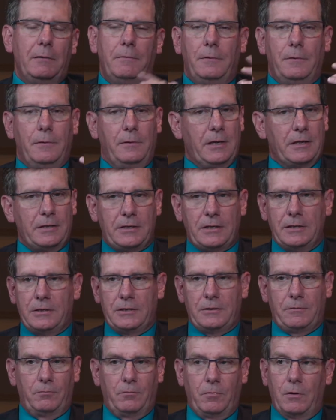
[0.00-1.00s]
This
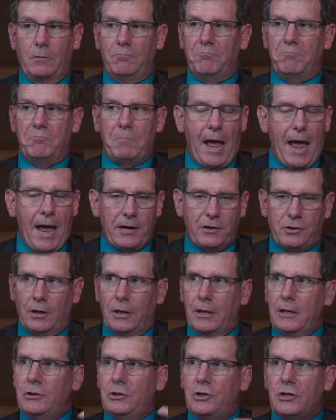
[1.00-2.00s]
is
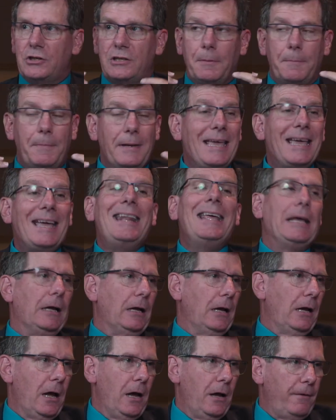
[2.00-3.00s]
actually just the
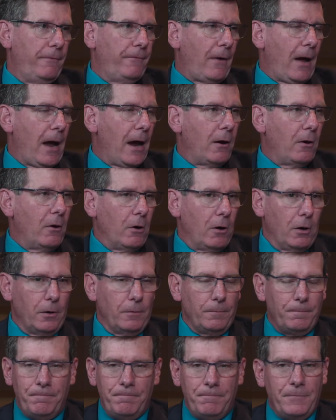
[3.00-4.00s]
beginning of our
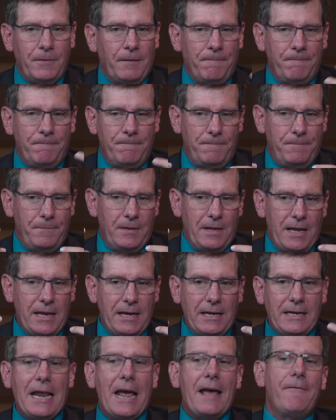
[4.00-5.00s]

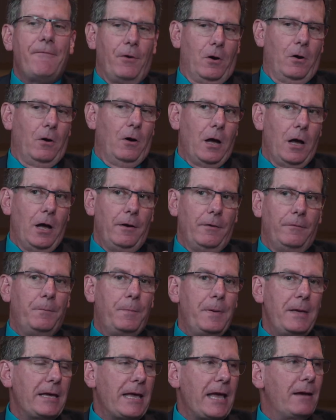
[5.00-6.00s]
endeavor of
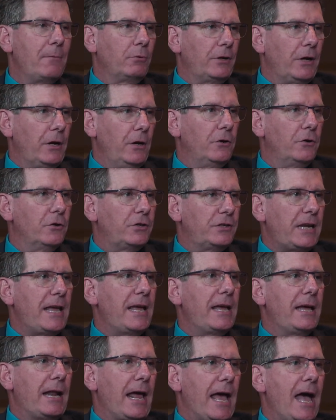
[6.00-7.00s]
being able to
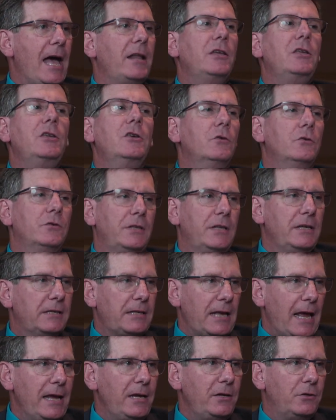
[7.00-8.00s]
understand how to use these
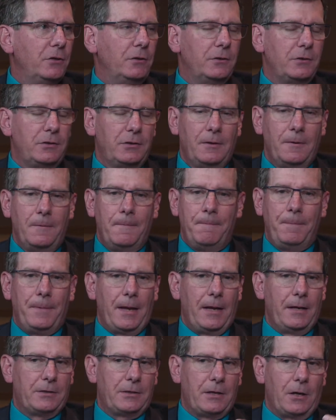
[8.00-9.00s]
agents.
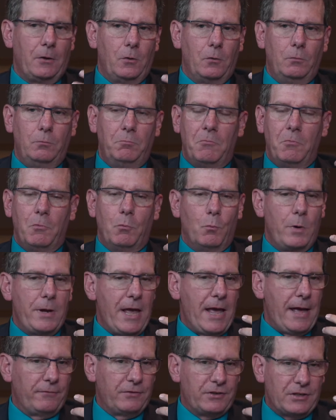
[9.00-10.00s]
And so we
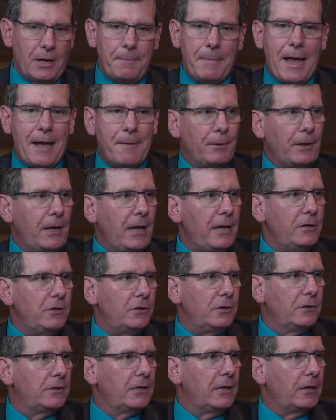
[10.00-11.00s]
have some
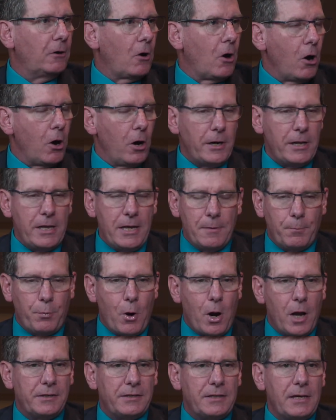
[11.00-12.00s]
applications that are already in
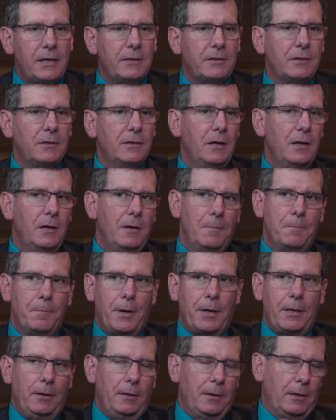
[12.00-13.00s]
process,
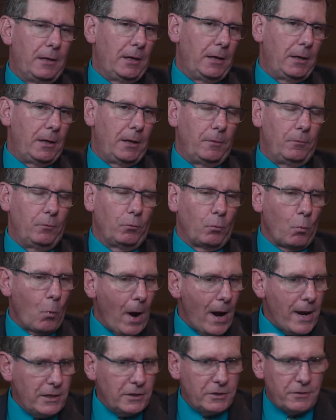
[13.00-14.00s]
but the
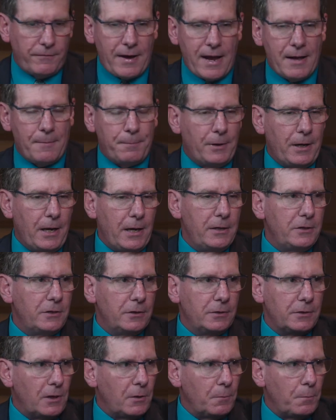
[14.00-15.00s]
range of
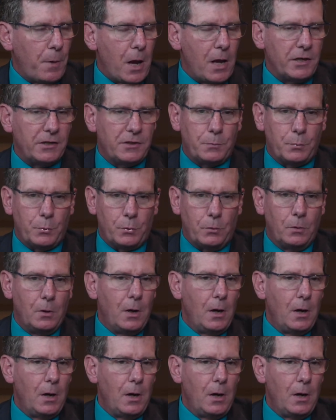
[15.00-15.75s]
applications that are possible